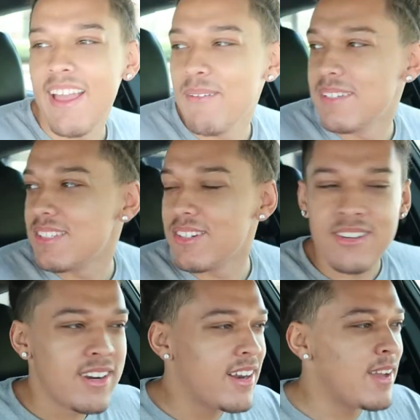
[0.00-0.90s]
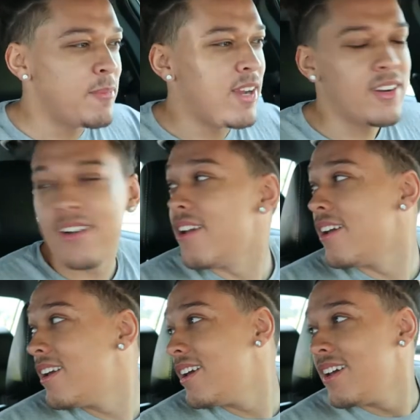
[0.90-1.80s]
Hey, we still going today. I'm not going. I'm
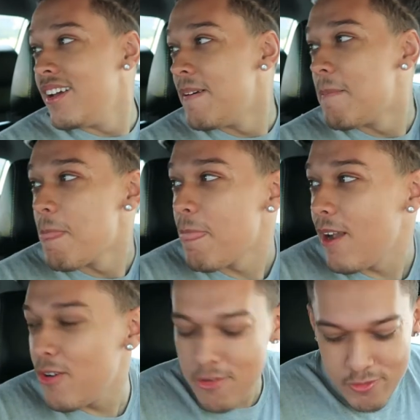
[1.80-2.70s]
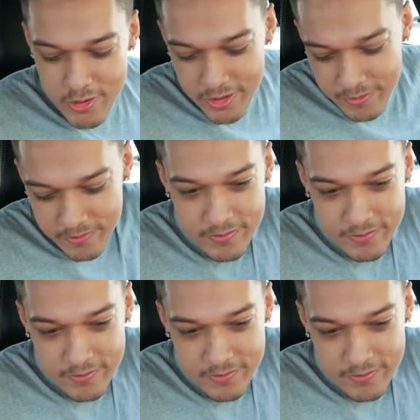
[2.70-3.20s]
not going for it.